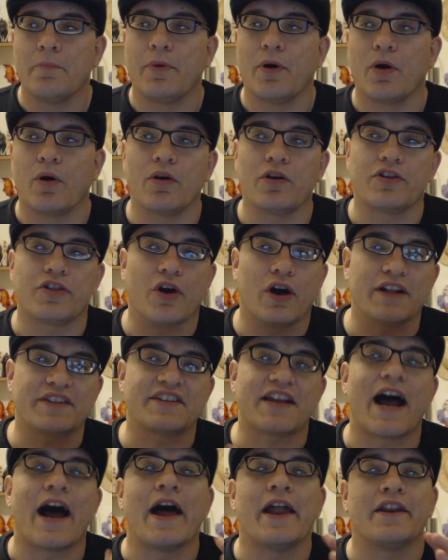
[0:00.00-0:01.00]
But
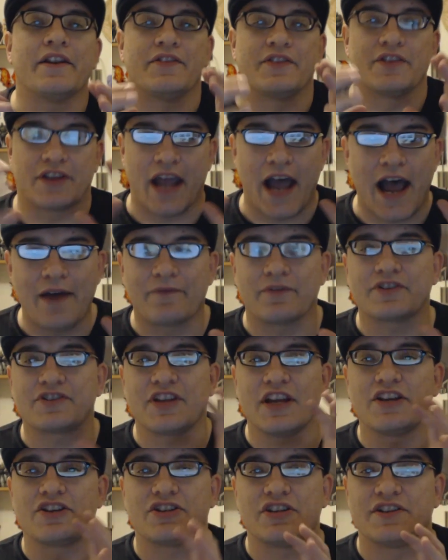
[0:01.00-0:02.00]
thoughts on the
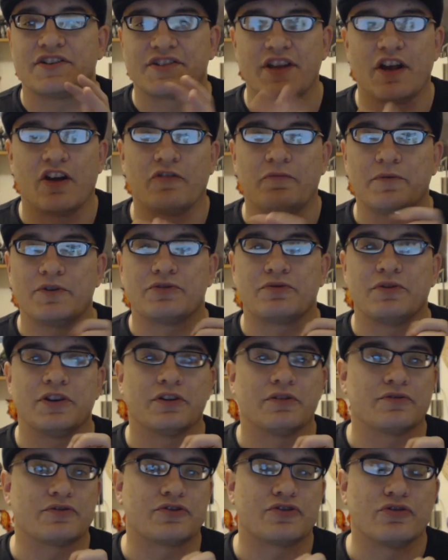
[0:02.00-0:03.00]
conversation itself
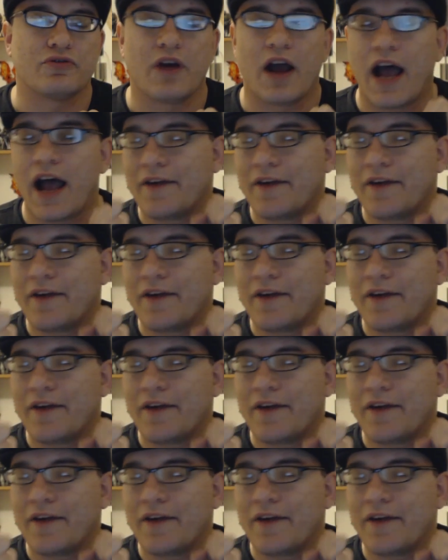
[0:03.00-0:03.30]
between those two.